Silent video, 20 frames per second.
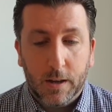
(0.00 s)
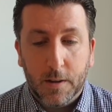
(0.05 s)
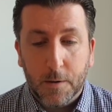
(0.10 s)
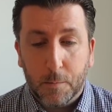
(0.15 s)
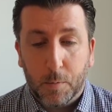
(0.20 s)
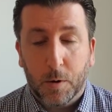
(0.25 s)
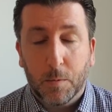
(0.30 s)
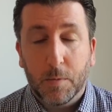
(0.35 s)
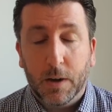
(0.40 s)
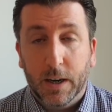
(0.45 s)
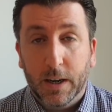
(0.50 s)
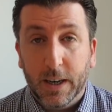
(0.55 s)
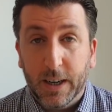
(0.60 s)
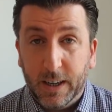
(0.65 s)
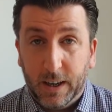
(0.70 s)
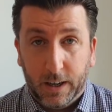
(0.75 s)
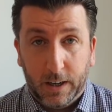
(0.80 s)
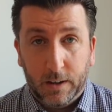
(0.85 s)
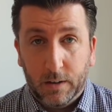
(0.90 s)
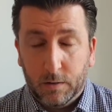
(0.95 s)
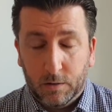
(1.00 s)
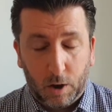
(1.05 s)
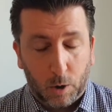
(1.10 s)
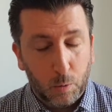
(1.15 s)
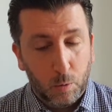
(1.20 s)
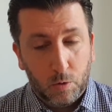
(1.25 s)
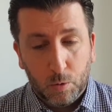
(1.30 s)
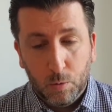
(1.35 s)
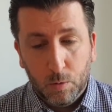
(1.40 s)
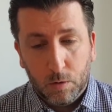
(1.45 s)
the Premier League in
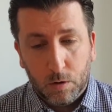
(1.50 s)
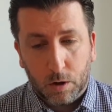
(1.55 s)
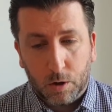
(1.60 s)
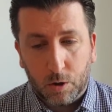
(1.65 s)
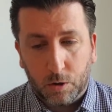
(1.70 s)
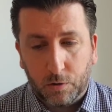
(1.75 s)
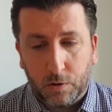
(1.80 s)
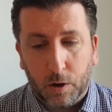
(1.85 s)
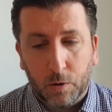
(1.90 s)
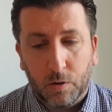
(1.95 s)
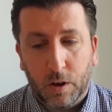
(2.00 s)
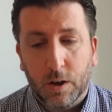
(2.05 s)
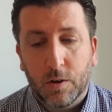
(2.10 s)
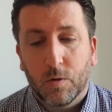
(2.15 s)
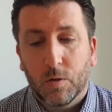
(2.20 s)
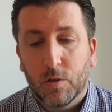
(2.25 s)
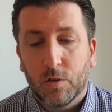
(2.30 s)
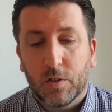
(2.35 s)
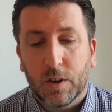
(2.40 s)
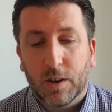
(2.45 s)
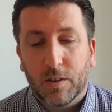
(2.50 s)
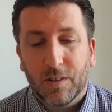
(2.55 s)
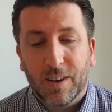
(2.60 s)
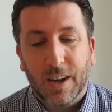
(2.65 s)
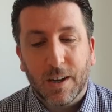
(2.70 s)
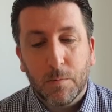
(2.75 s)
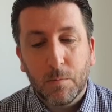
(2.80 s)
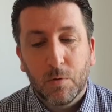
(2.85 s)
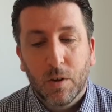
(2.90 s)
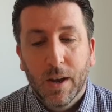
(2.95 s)
total across those 106
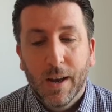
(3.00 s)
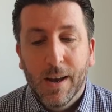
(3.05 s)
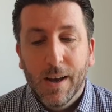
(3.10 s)
games.